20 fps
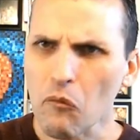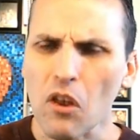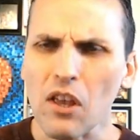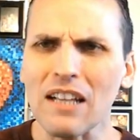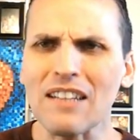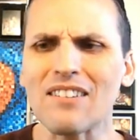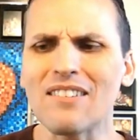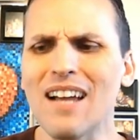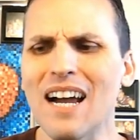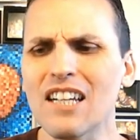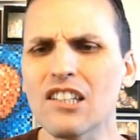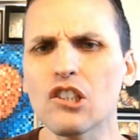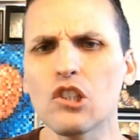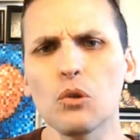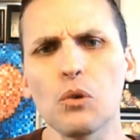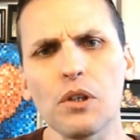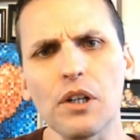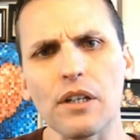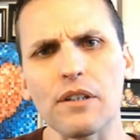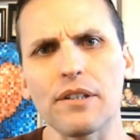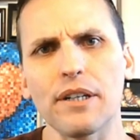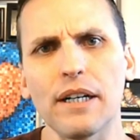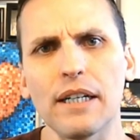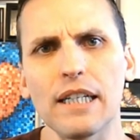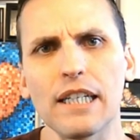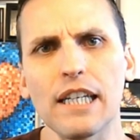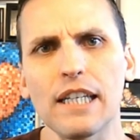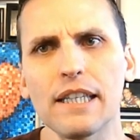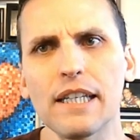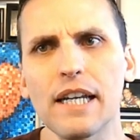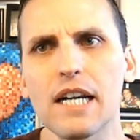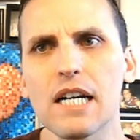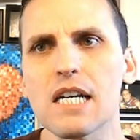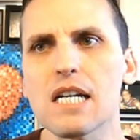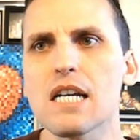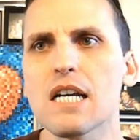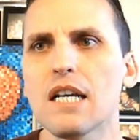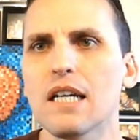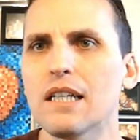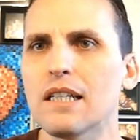it's not doing a ton in there,